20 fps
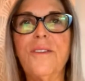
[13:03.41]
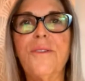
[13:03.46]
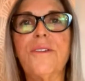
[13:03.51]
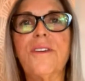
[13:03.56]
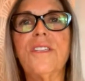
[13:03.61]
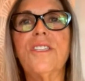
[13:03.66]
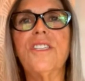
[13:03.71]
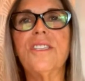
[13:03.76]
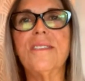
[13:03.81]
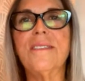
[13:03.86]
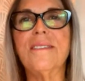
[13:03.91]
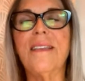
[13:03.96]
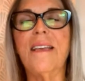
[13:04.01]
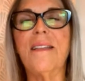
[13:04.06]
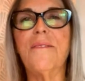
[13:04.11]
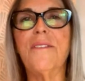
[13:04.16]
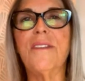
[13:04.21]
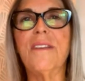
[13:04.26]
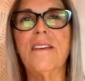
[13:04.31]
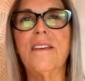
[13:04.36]
You can just
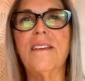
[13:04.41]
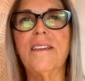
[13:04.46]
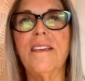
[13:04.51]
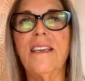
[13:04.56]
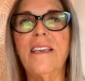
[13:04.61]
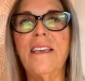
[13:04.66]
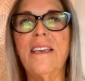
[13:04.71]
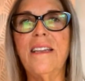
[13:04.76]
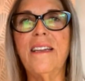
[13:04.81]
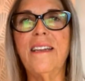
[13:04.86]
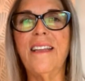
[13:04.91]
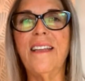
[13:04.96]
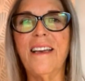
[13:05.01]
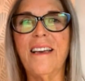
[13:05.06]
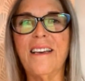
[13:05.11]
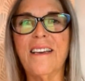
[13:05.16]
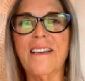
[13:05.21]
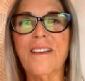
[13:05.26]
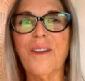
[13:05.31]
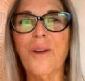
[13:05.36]
send in
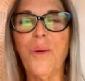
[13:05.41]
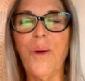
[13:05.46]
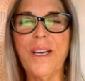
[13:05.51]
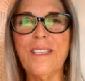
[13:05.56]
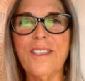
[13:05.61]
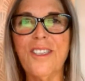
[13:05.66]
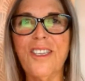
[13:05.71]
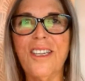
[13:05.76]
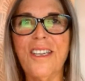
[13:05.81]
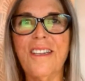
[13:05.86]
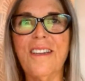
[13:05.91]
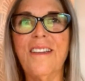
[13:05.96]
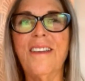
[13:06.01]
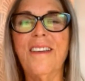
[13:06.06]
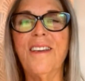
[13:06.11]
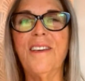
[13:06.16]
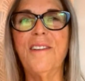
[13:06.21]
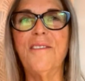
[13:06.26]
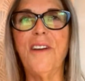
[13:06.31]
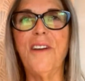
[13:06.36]
a question
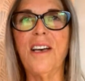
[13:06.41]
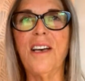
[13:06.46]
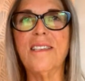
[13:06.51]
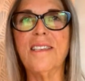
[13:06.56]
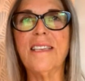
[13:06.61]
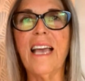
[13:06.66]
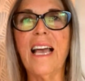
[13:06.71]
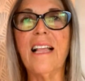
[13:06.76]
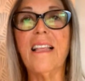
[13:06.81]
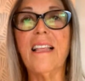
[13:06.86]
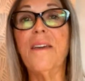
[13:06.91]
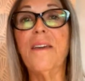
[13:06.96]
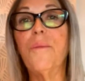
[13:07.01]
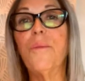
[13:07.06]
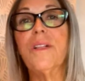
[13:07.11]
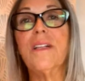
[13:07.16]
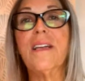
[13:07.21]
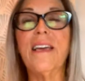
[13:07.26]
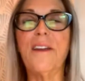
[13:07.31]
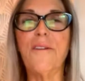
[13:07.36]
for Ask Ali, and
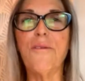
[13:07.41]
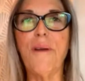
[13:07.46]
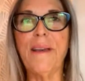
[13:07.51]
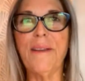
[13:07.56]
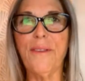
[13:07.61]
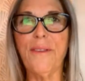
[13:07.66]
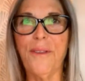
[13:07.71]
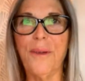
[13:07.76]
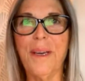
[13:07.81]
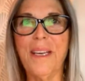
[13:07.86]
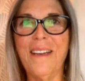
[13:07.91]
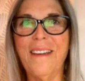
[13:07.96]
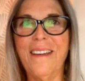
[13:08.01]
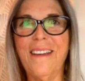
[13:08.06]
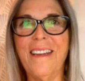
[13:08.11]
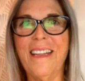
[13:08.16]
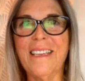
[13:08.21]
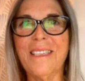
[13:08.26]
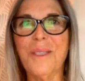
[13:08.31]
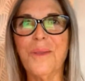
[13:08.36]
we'll get around to it
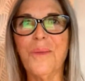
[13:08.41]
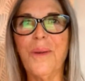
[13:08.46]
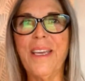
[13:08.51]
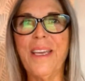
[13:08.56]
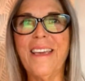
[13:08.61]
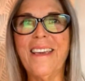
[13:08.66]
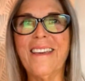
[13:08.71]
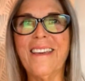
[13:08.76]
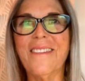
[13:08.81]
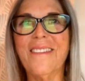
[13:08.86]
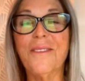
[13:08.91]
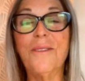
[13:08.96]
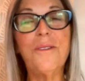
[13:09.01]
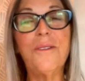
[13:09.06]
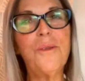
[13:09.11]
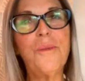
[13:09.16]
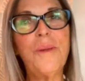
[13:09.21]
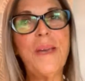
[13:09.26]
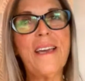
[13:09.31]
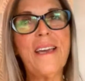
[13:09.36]
next week
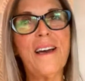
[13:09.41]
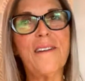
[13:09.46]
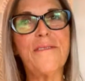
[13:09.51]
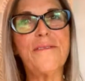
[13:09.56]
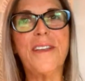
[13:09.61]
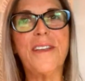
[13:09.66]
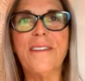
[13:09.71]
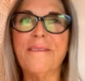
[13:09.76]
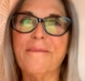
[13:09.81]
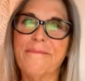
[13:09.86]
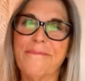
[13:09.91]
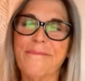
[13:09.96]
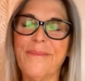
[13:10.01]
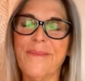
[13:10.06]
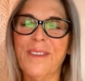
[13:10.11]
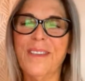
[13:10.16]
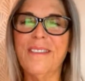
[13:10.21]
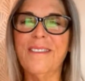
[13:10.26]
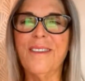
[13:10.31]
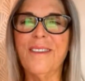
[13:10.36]
or the week after,
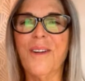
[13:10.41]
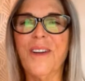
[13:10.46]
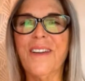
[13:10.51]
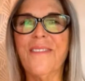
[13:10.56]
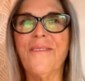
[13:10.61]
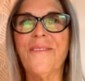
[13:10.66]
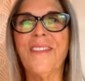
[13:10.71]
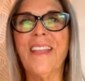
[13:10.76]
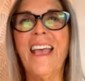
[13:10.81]
and so on.